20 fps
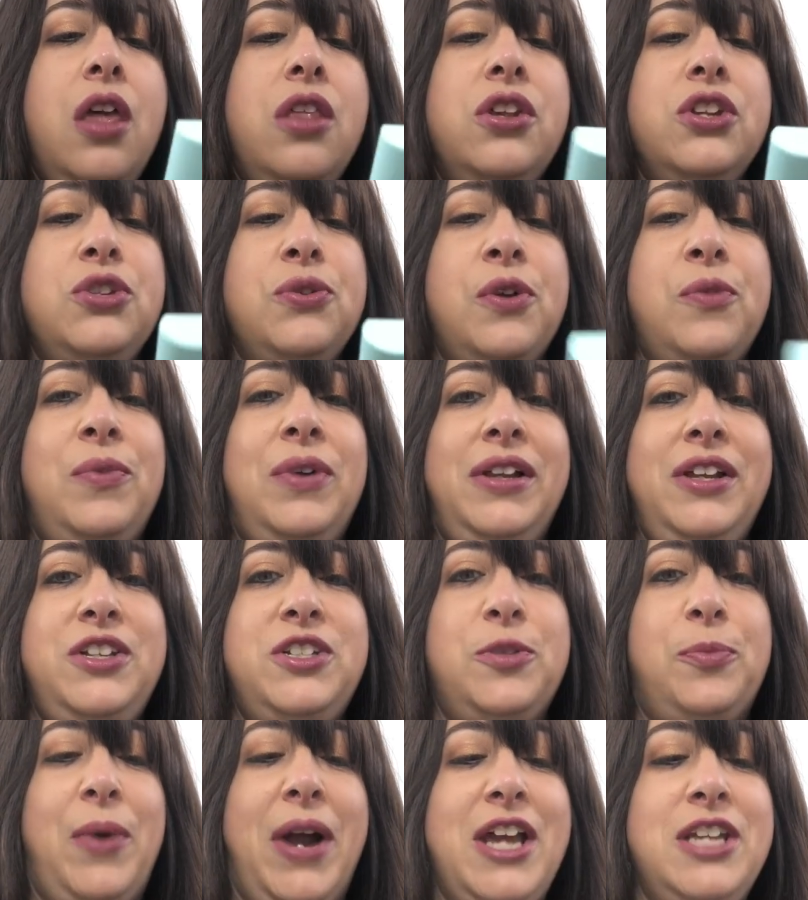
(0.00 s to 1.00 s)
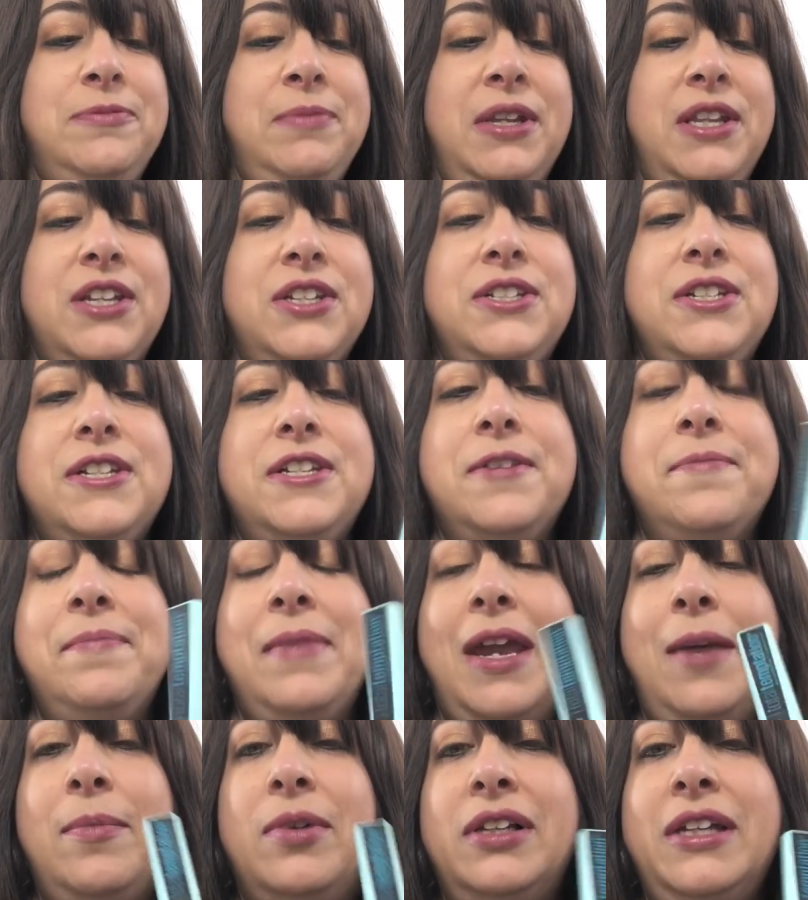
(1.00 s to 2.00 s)
This one really surprised me. This is the
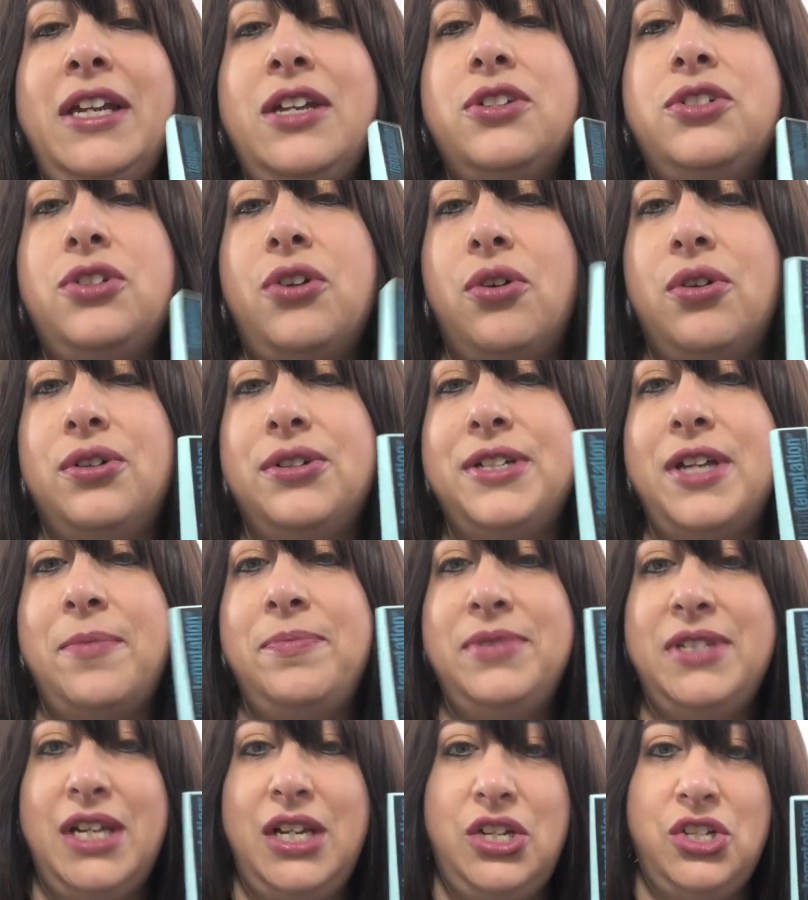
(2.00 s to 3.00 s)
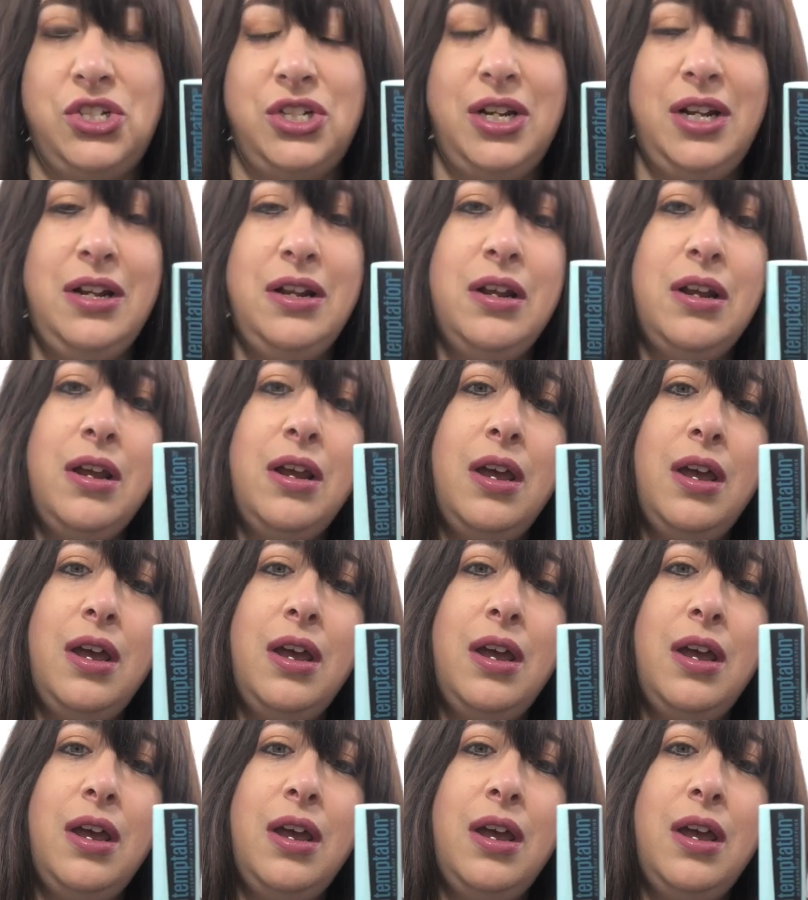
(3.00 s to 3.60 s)
Maybelline Total Temptation.